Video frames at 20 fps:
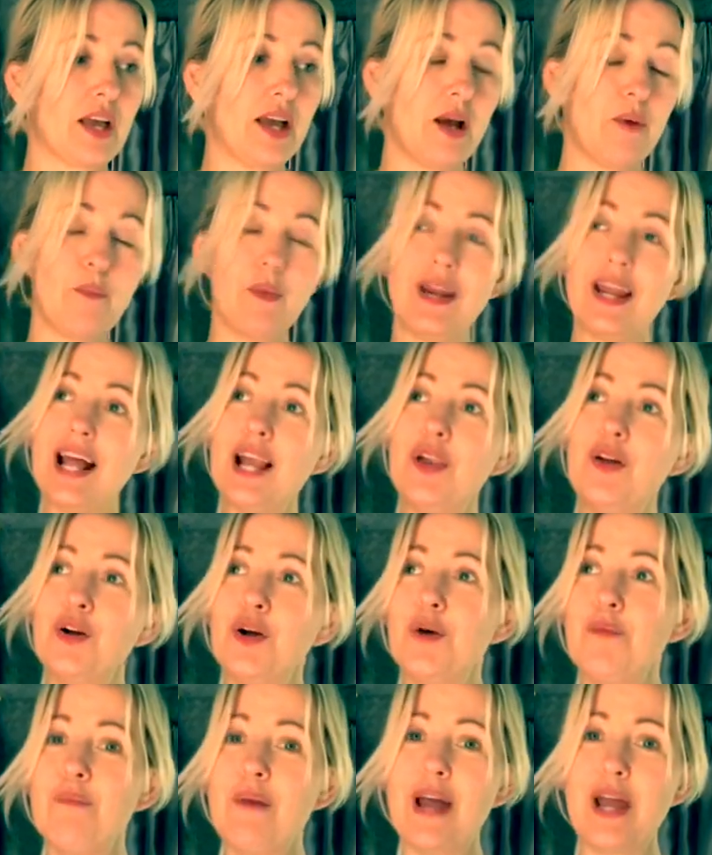And when I
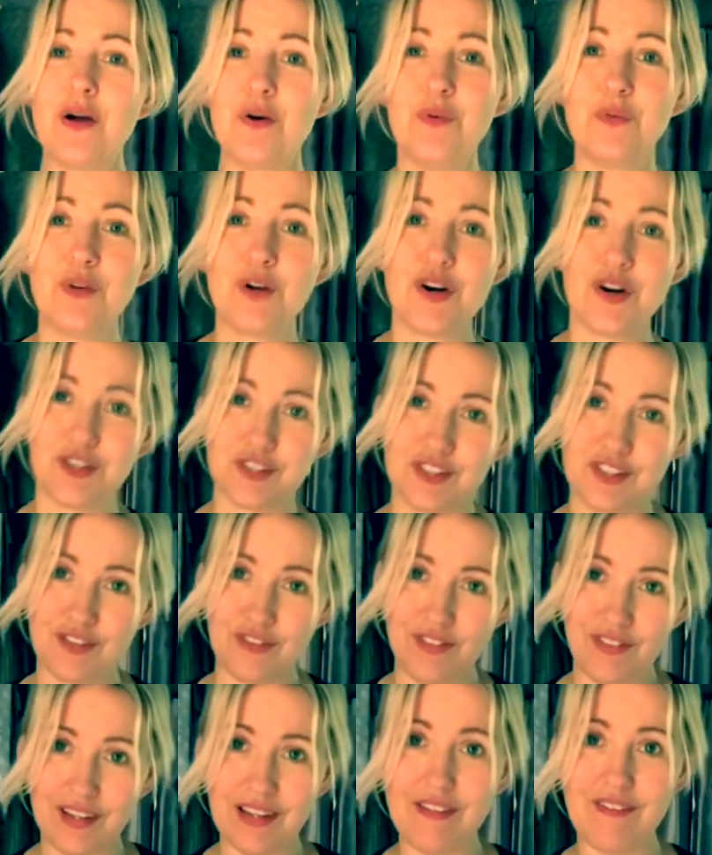look at my own cost
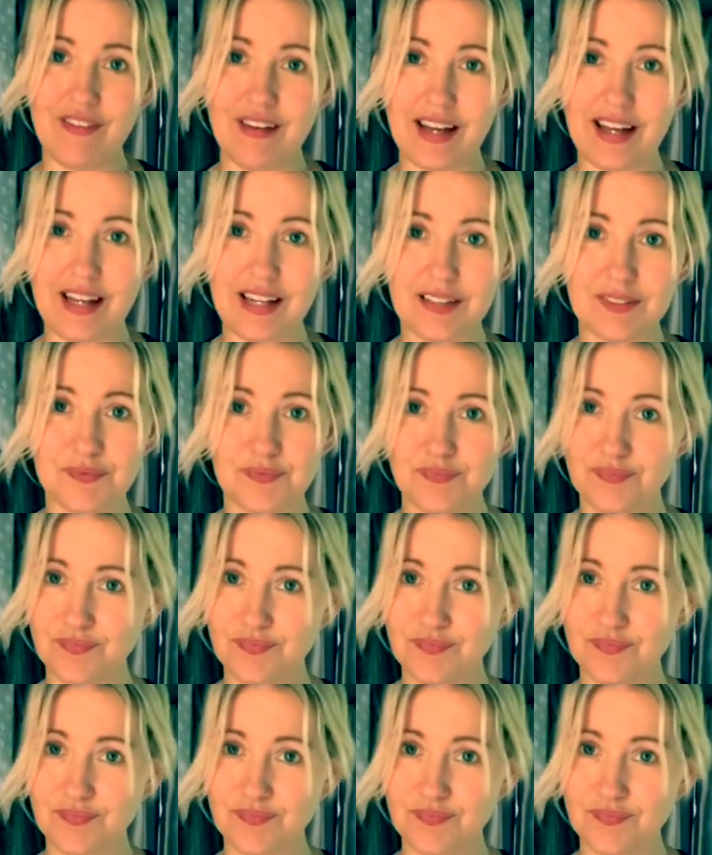of living,